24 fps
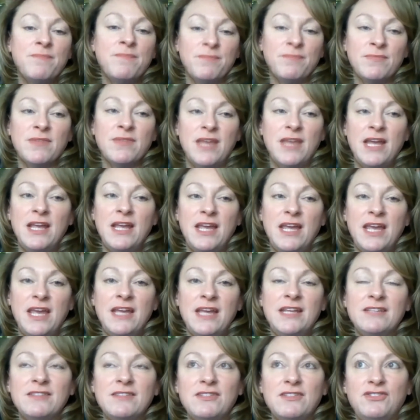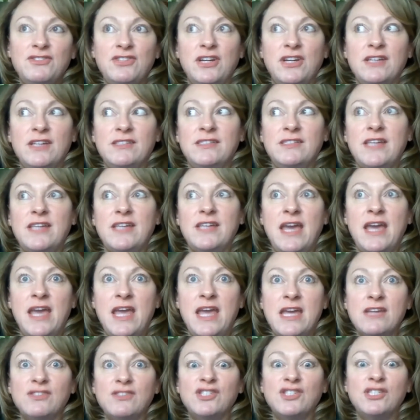it isn't just
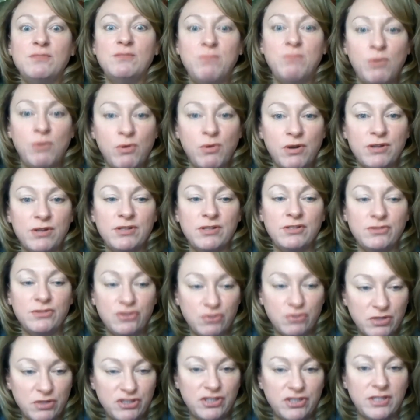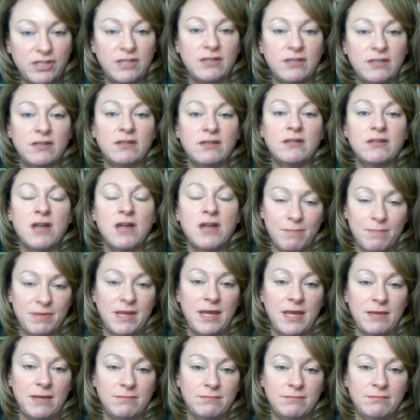a sport nutrition
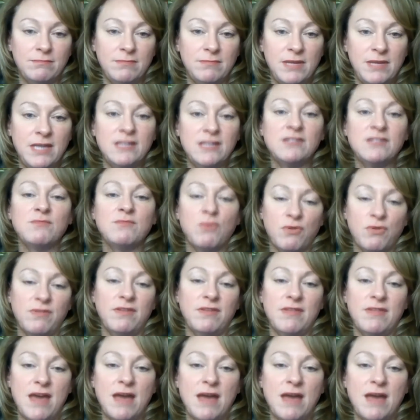company. It is more than that.